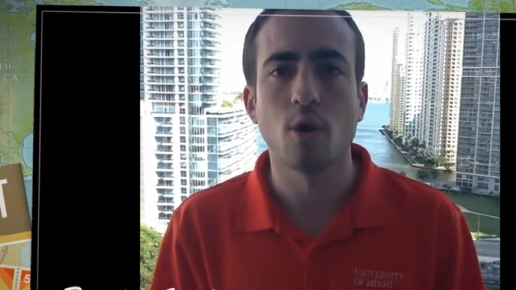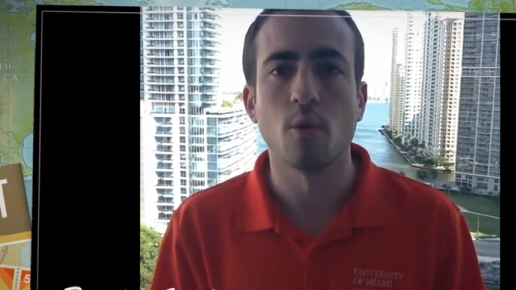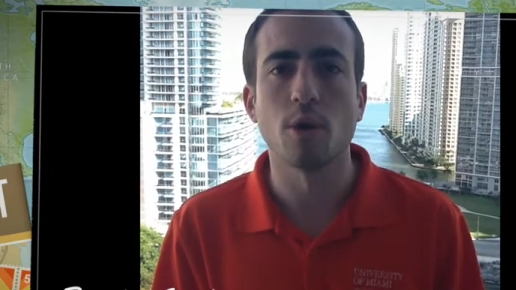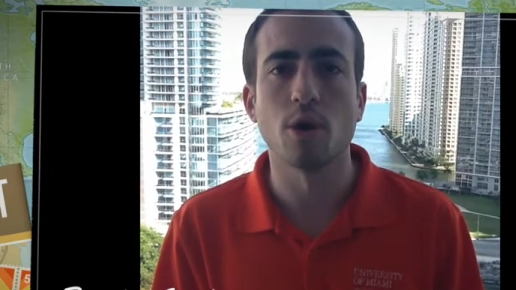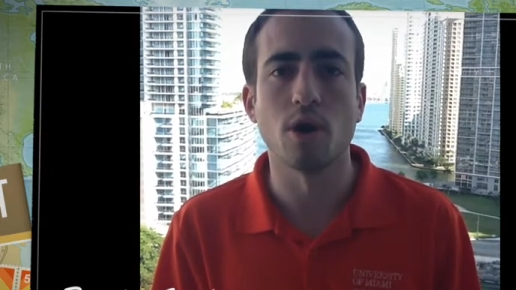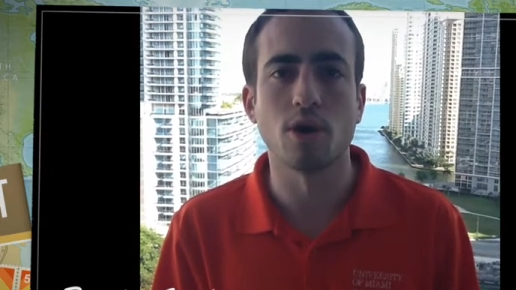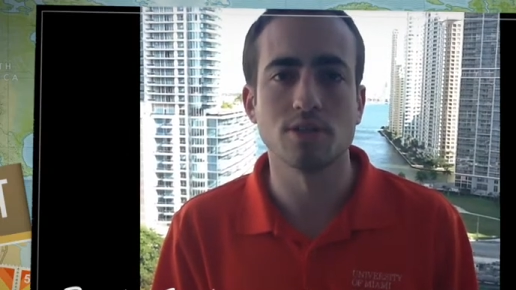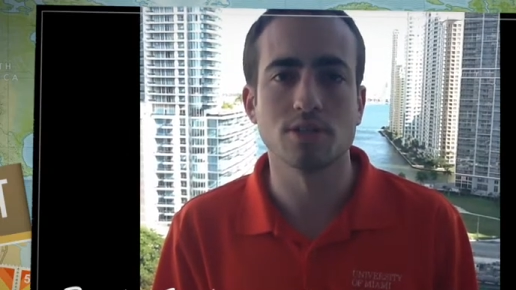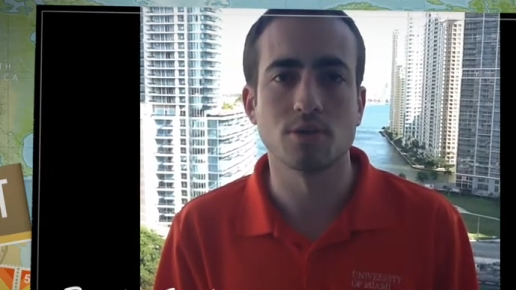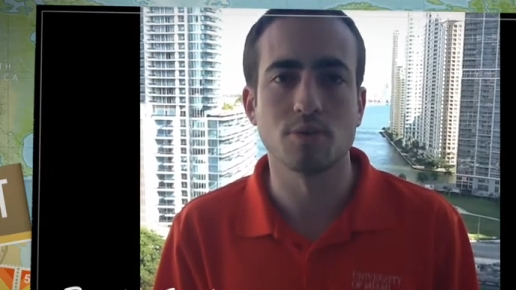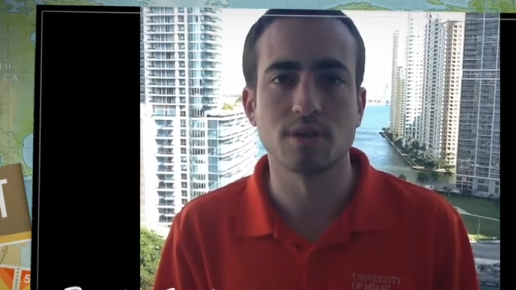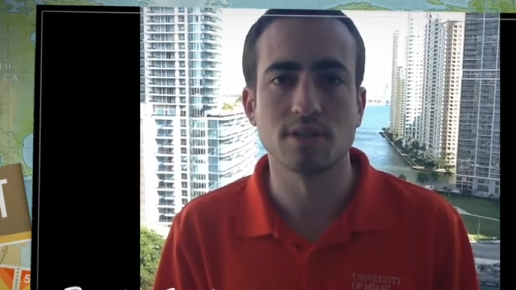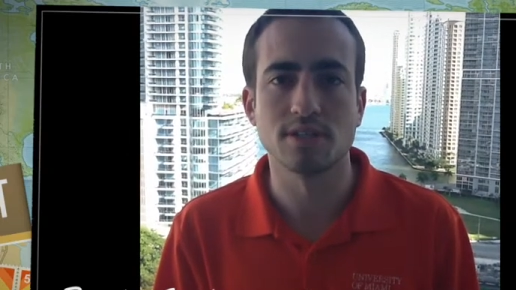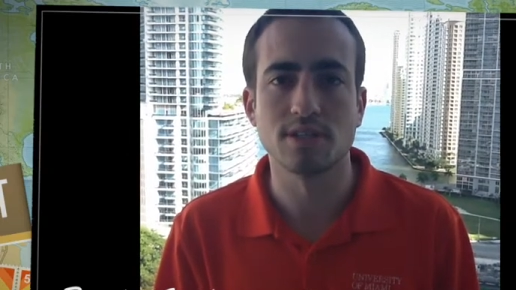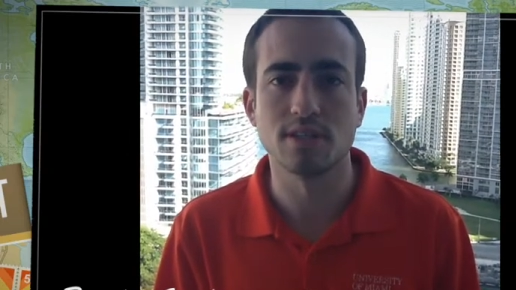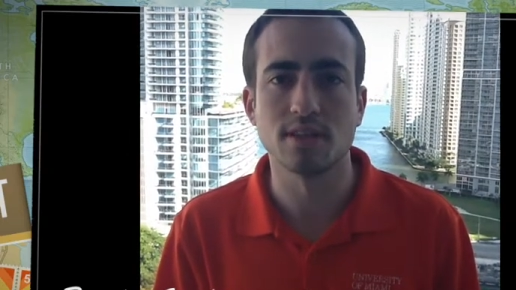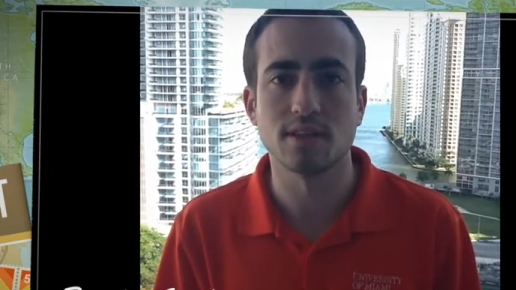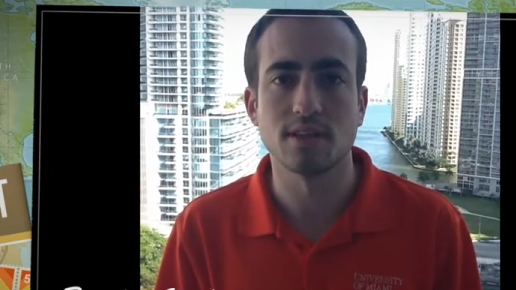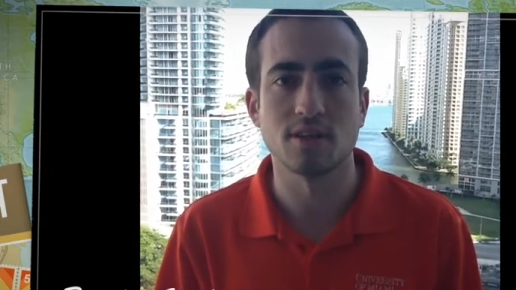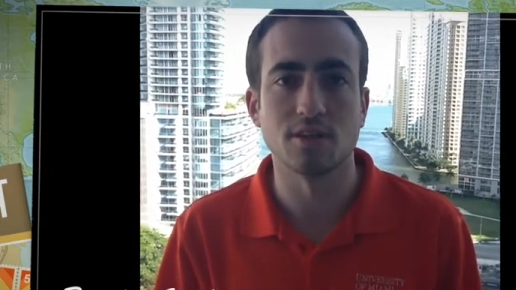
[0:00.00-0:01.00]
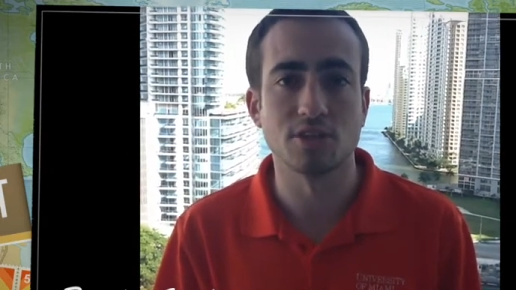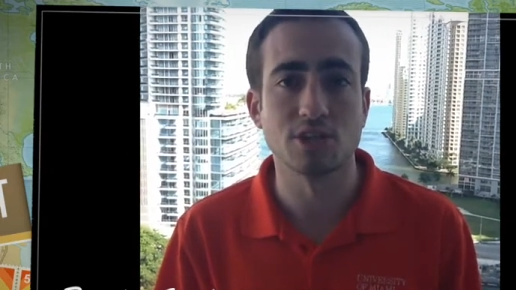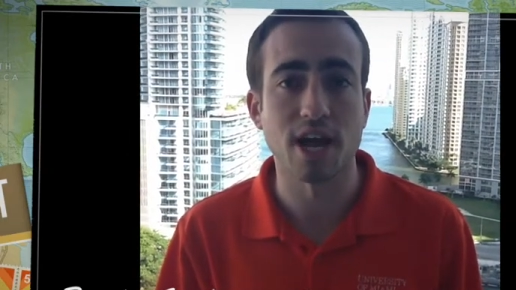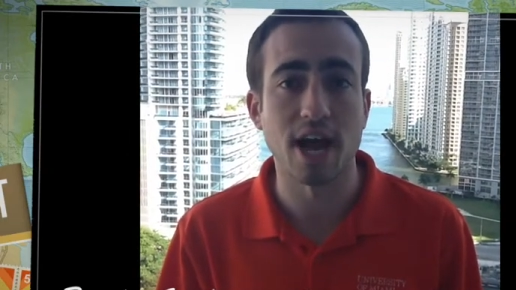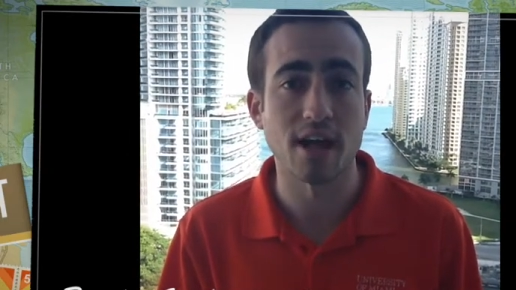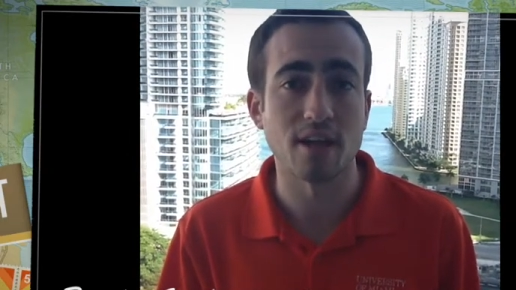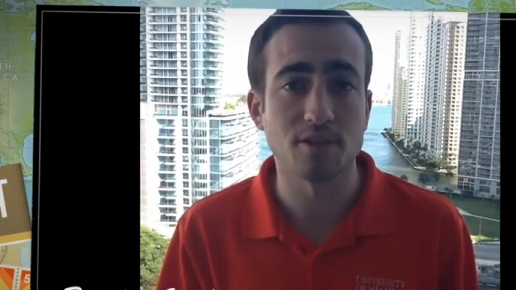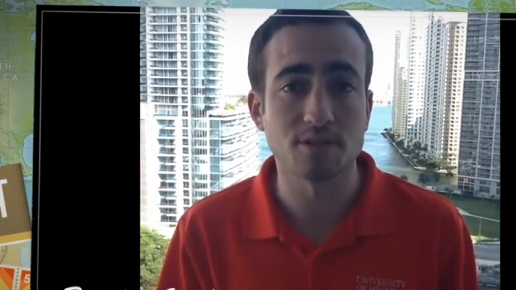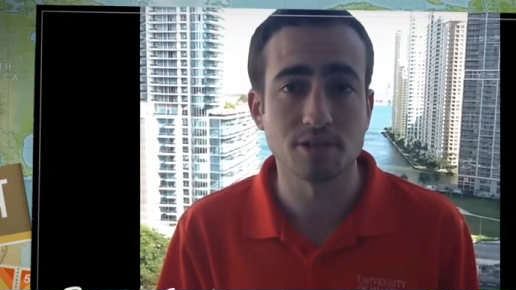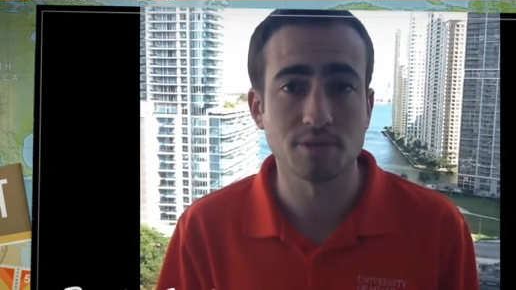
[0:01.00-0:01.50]
We also want to see that they're
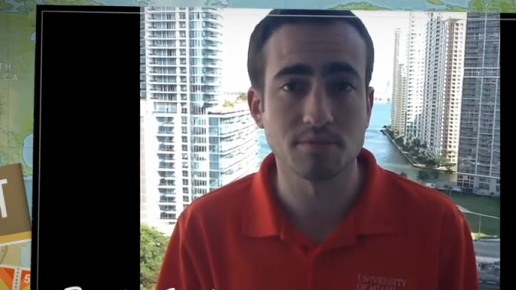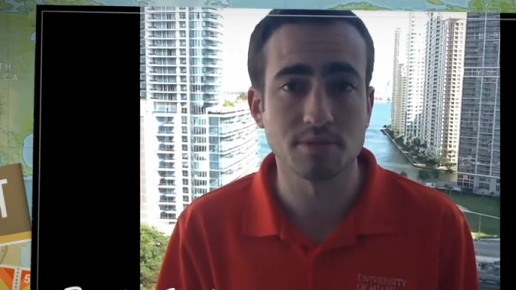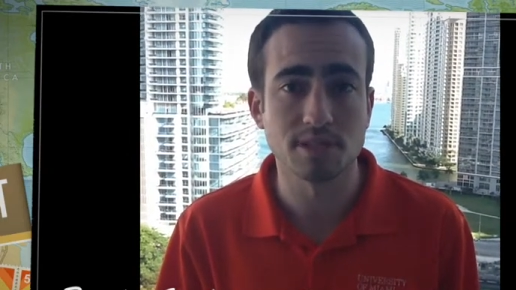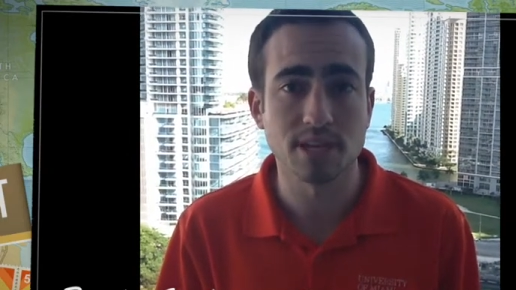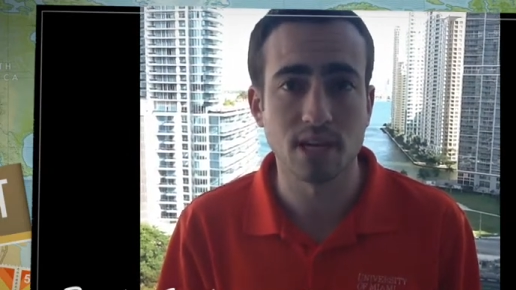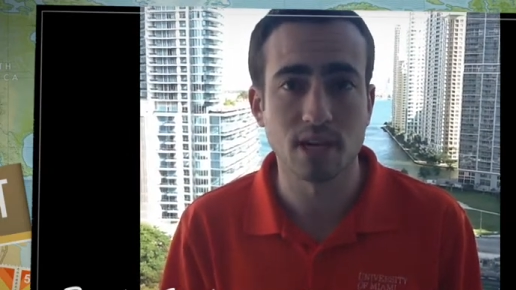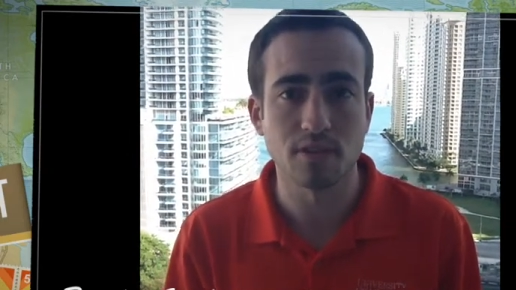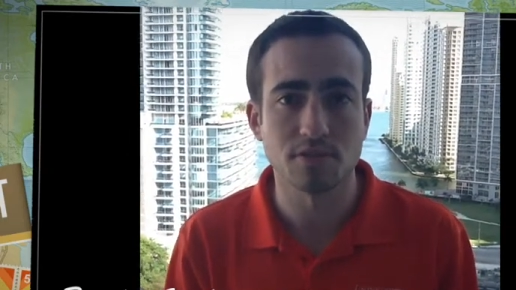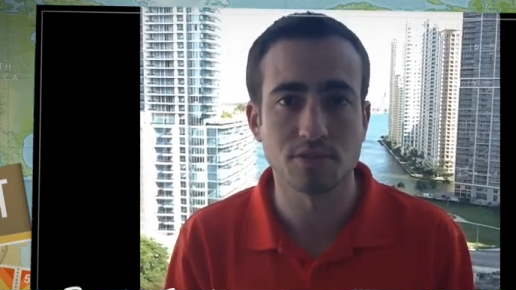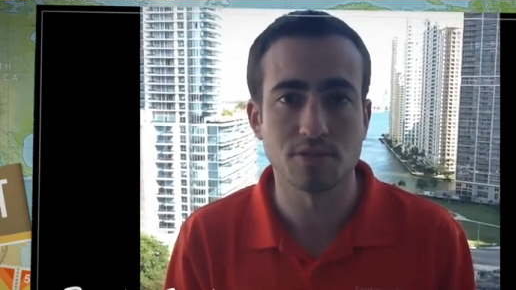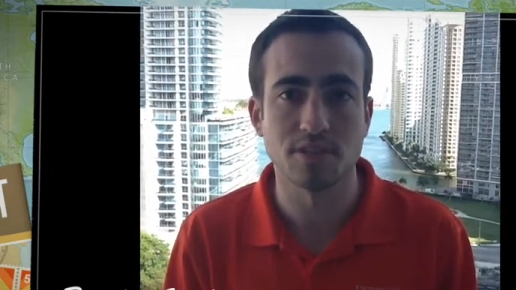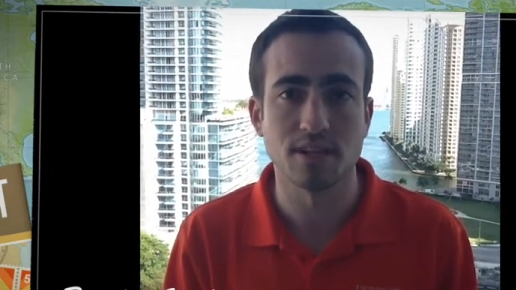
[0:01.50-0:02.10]
challenged themselves,